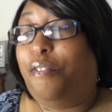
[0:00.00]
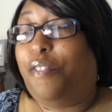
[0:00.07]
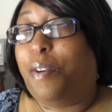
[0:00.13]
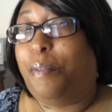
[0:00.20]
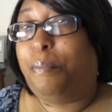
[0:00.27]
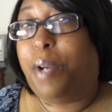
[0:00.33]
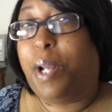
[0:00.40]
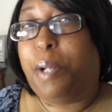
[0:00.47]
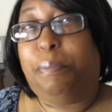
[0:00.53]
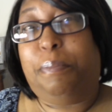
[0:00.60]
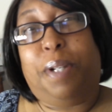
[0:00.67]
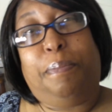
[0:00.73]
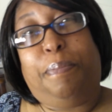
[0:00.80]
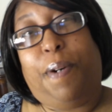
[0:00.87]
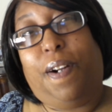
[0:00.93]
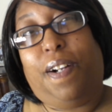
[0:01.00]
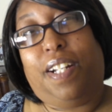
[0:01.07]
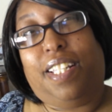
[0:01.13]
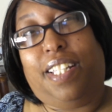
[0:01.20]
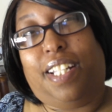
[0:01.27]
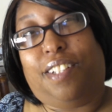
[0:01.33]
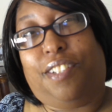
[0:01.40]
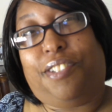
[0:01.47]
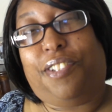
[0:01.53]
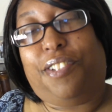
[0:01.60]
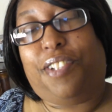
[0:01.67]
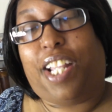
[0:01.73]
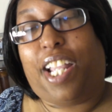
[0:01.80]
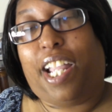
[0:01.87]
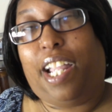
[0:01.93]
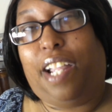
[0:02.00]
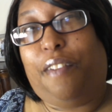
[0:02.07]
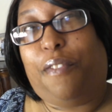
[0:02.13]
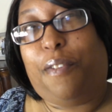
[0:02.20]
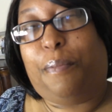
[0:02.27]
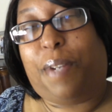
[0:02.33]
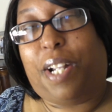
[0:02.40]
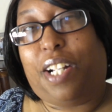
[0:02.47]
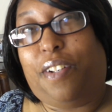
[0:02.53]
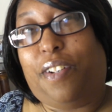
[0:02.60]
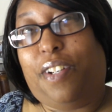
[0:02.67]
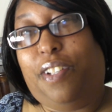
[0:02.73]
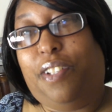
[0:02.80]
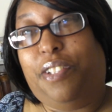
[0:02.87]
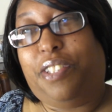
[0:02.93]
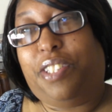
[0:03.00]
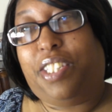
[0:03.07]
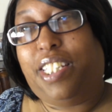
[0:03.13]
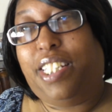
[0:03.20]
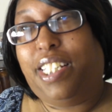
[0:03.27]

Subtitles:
from my party yesterday from my girls